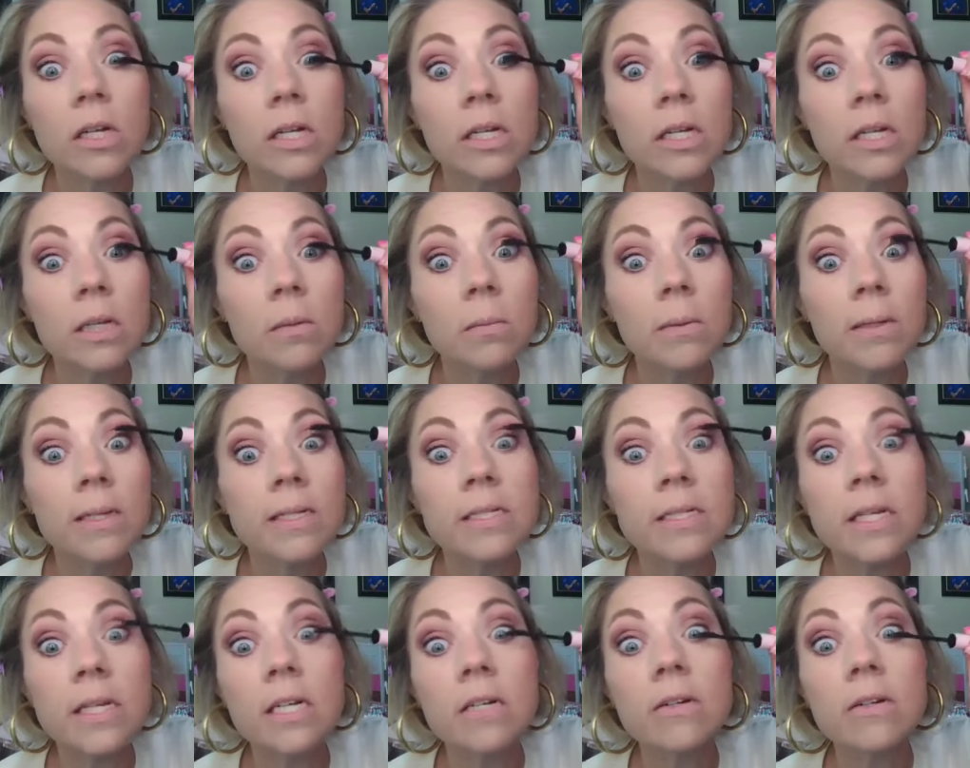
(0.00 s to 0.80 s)
any
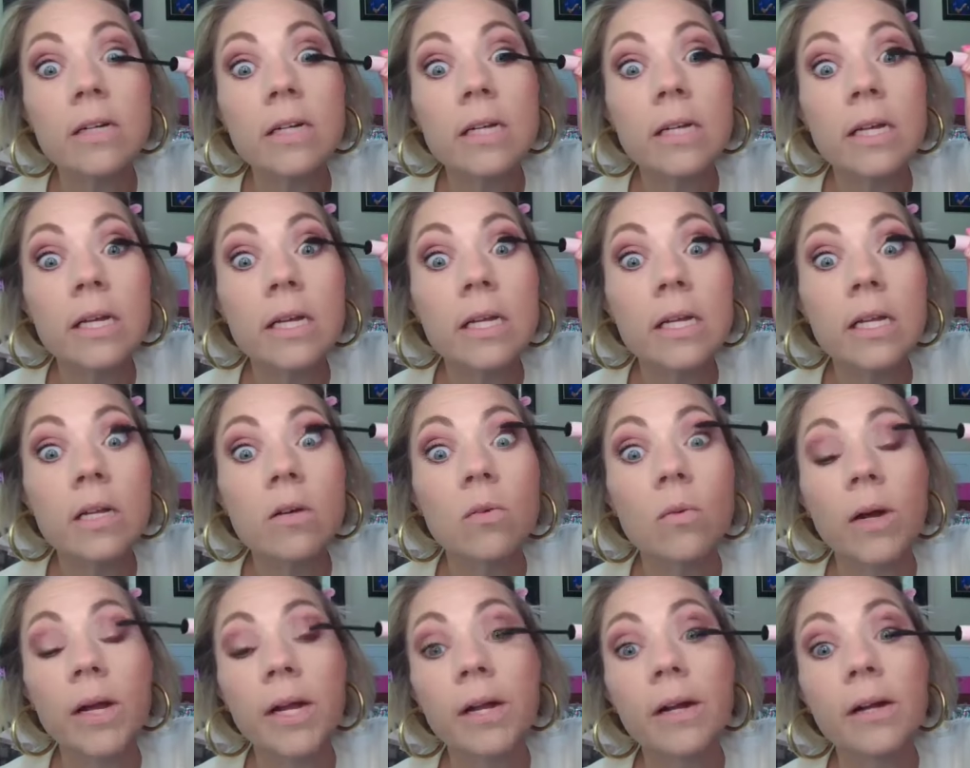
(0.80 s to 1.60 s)
mascara
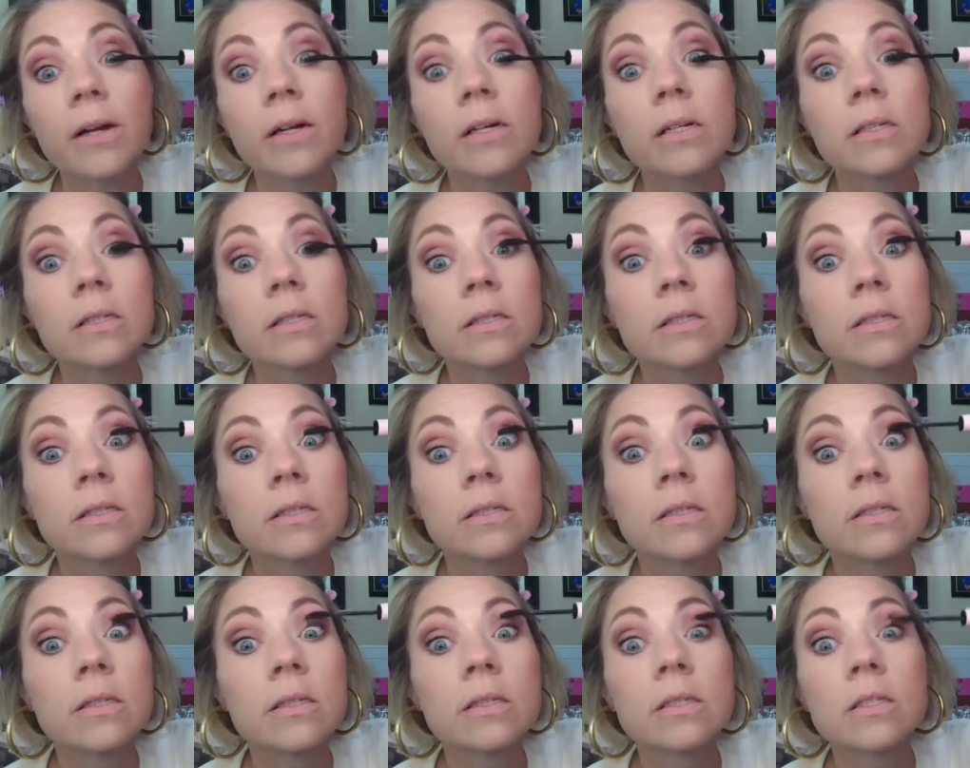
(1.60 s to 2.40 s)
anywhere.
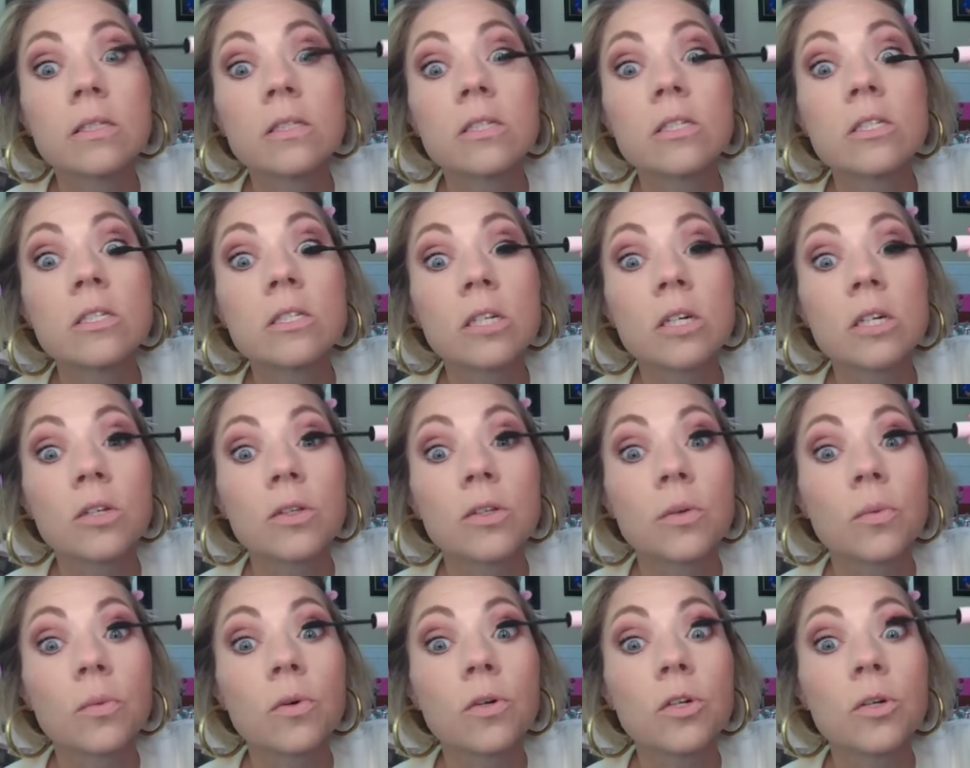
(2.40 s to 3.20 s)
So
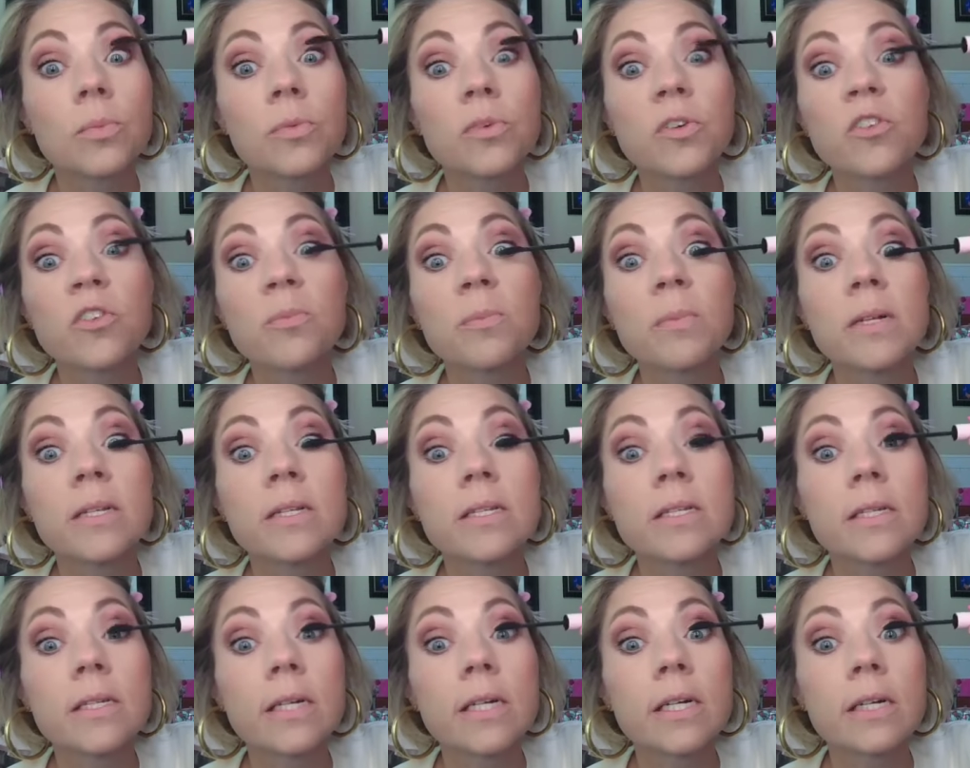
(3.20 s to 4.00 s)
the waterproof
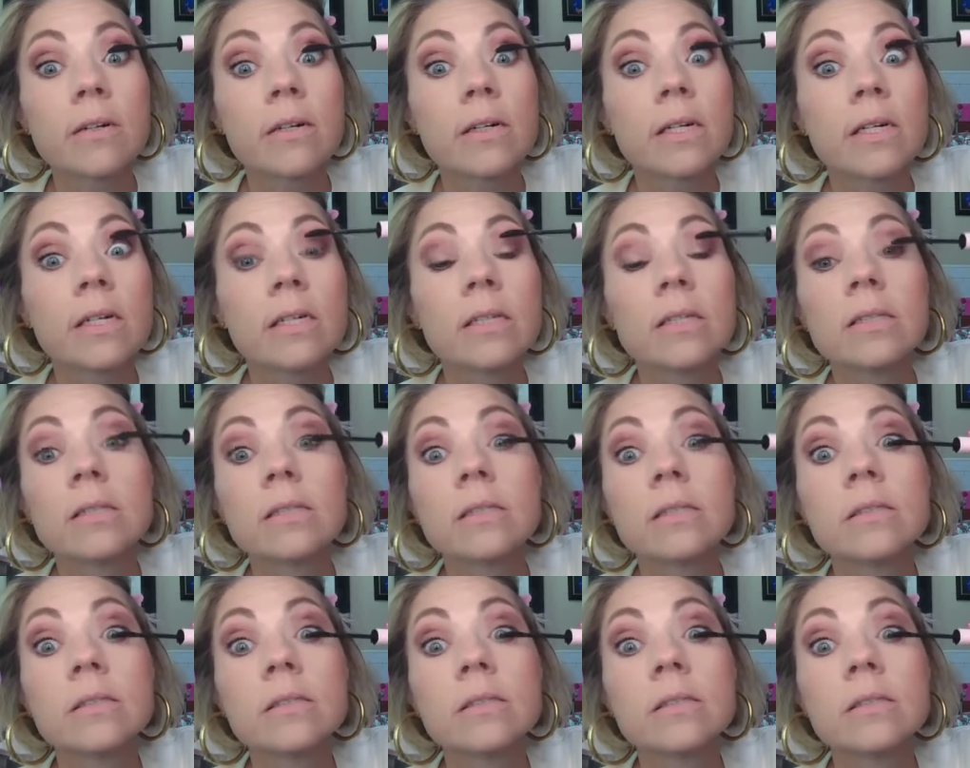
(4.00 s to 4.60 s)
mascara